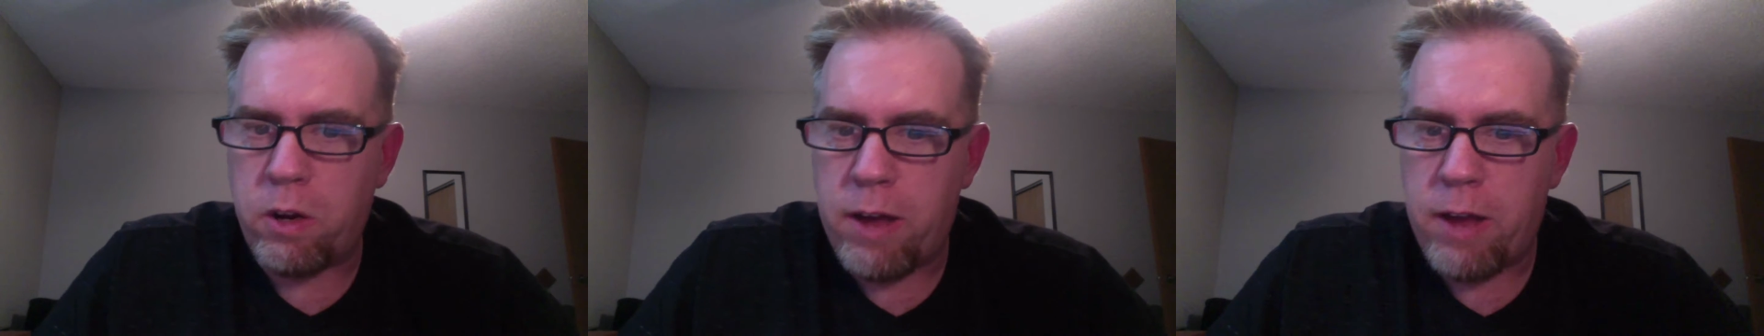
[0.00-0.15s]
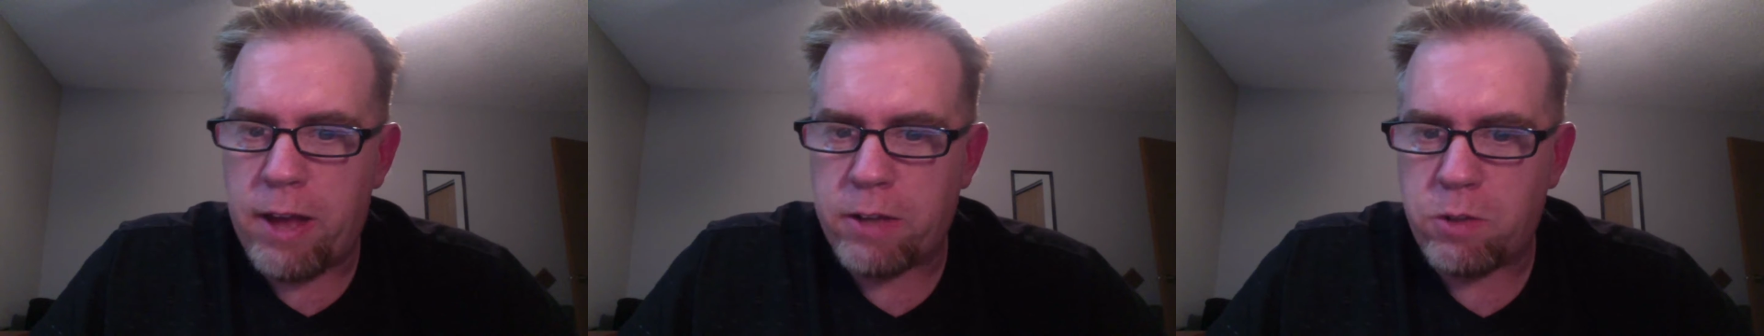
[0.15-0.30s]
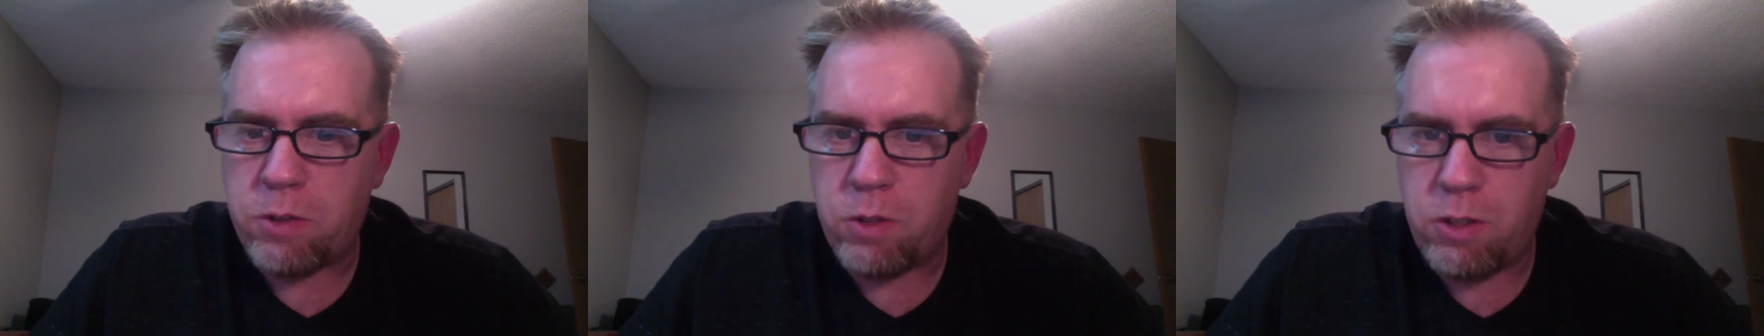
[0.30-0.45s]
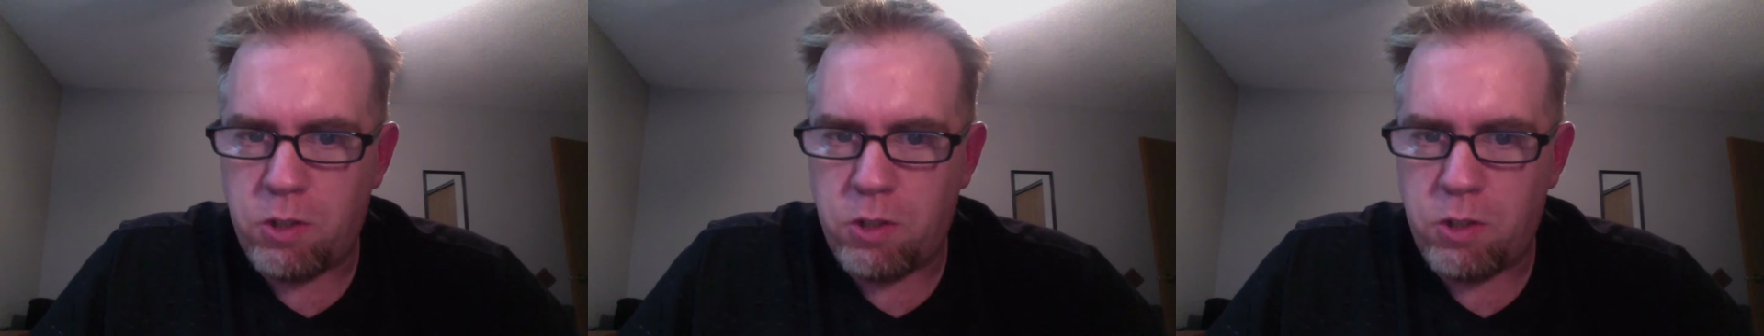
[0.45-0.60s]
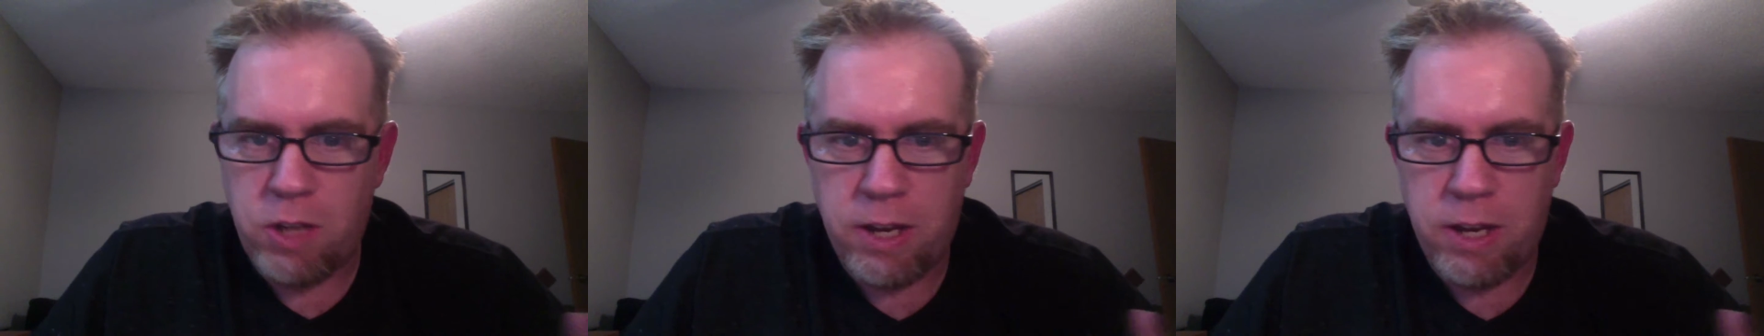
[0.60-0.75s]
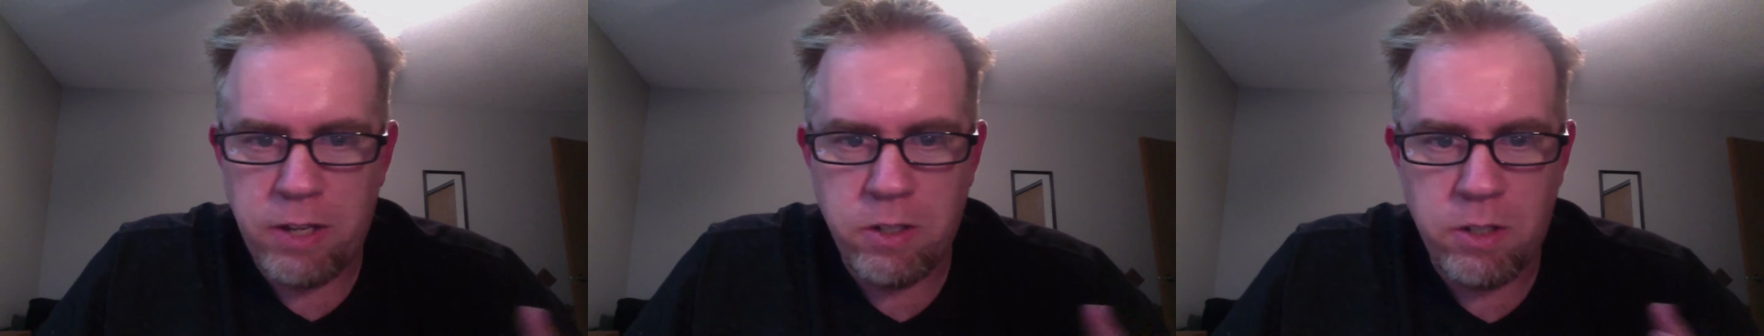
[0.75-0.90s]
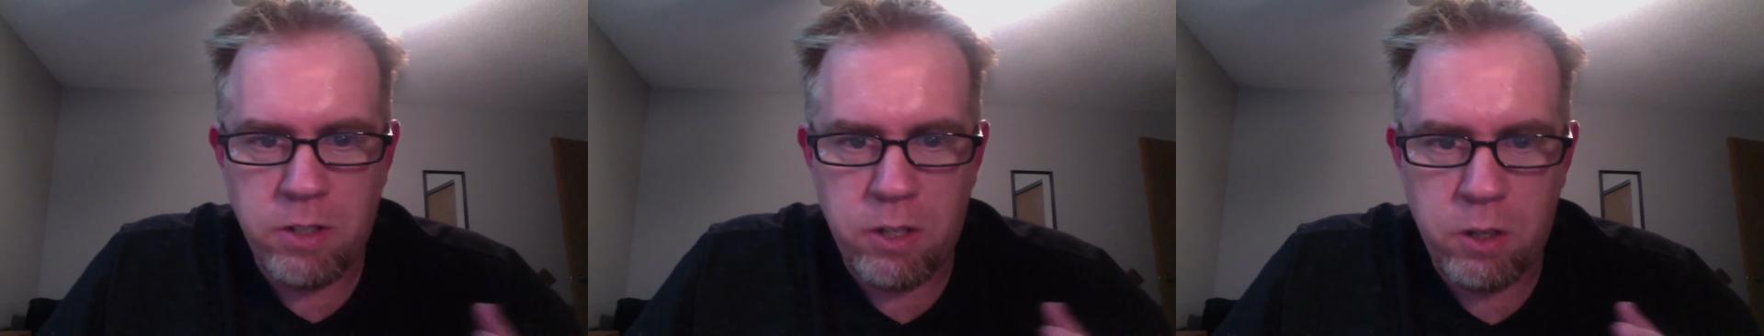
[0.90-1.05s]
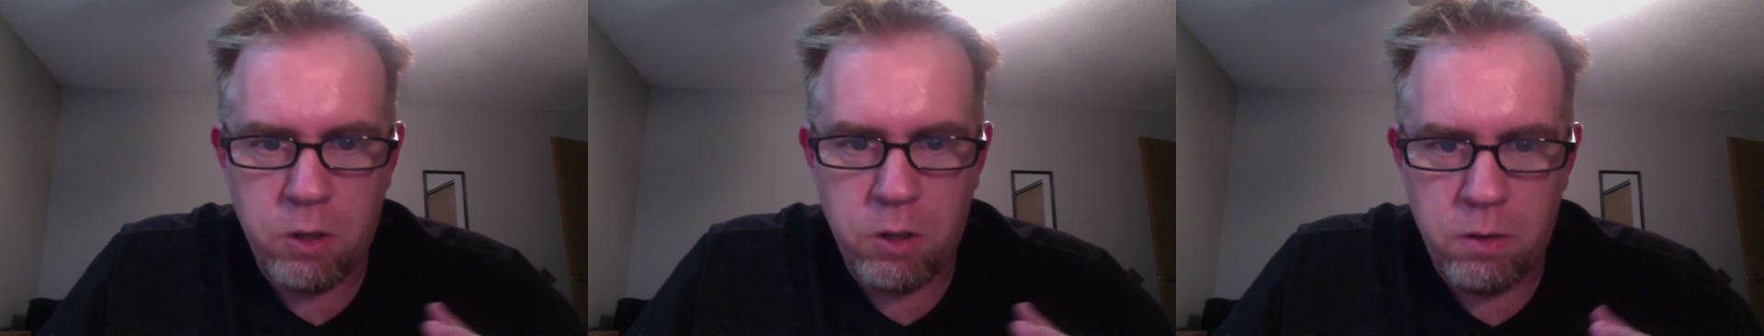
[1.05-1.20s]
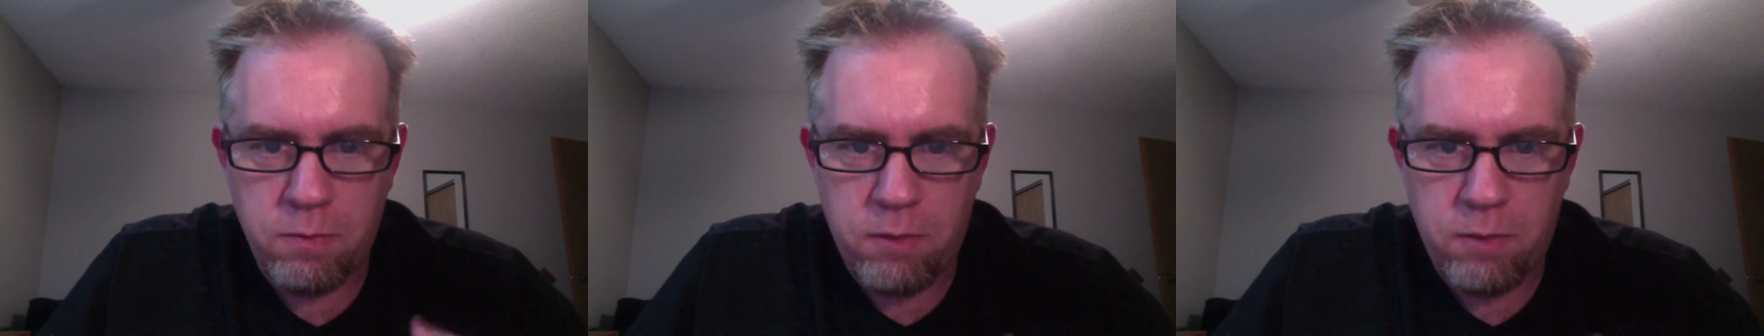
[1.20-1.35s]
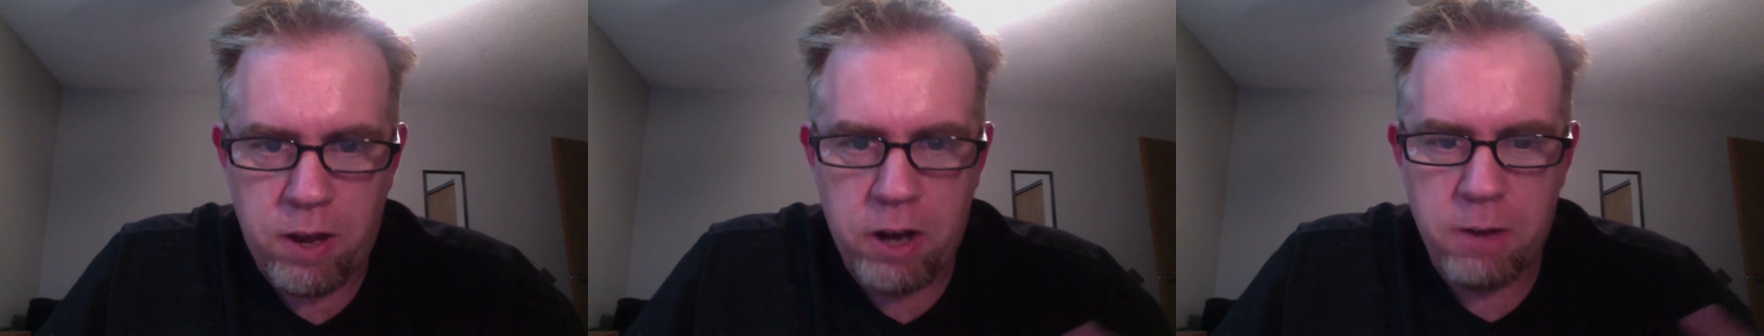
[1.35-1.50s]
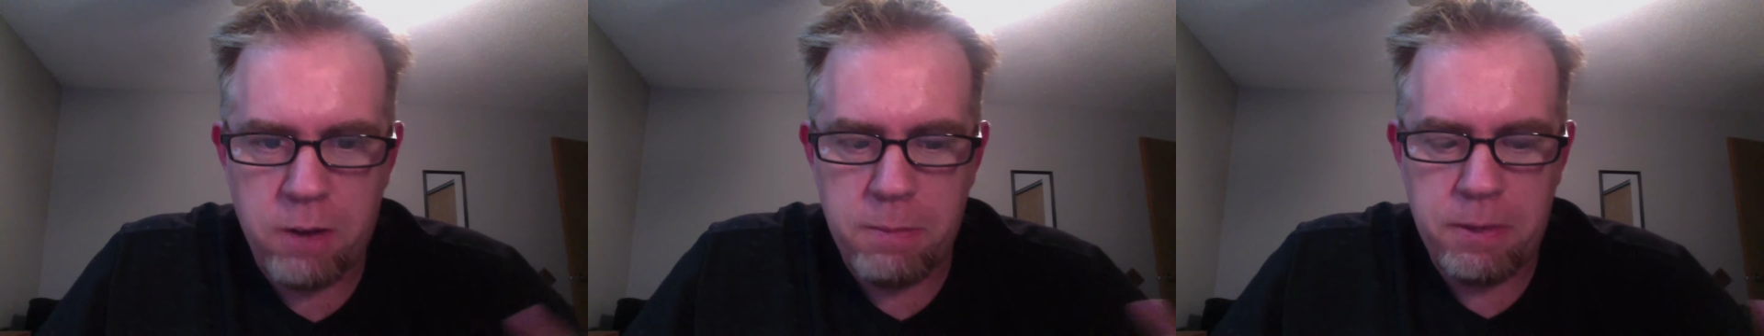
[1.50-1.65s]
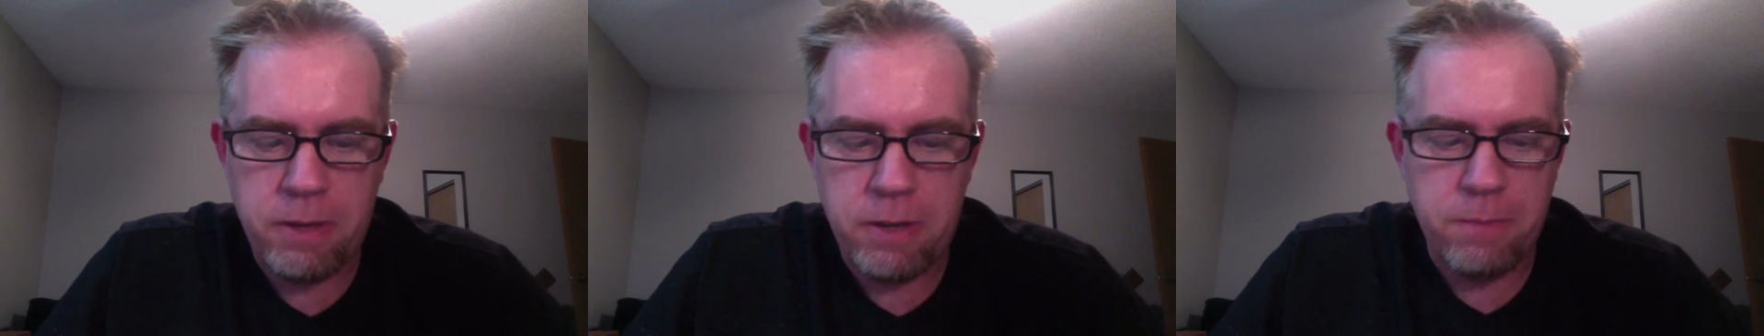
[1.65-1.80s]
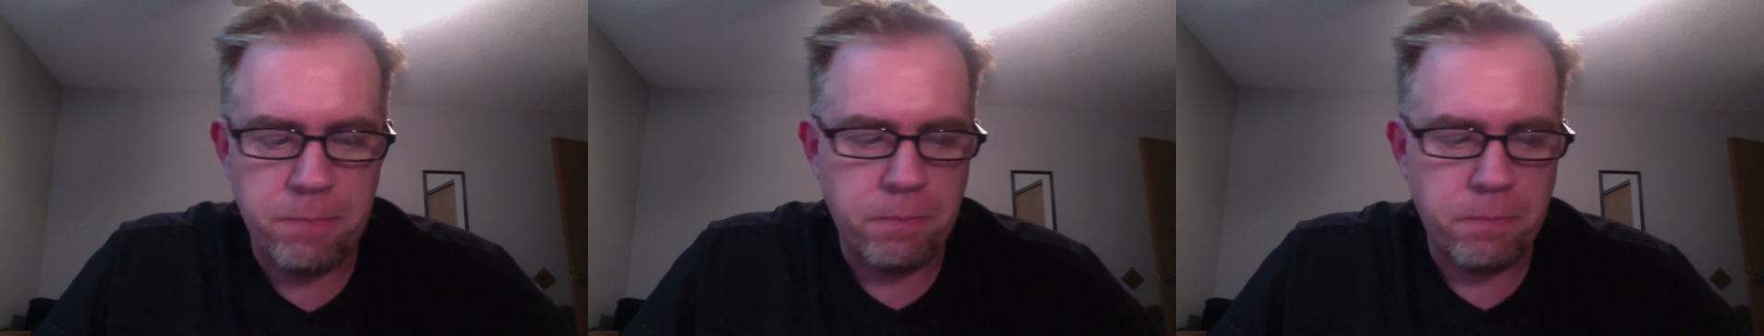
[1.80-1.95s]
actually changing your
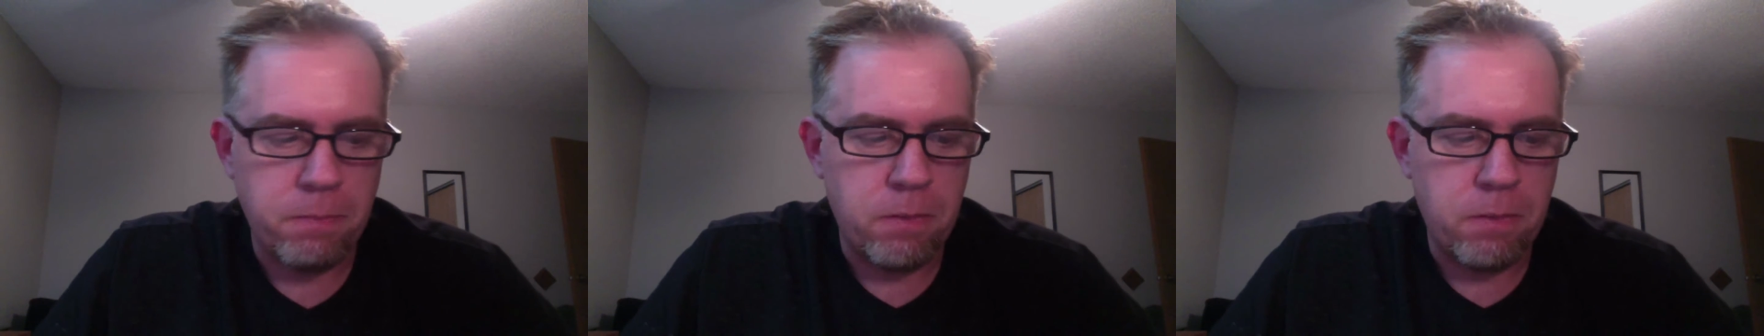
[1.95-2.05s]
environment,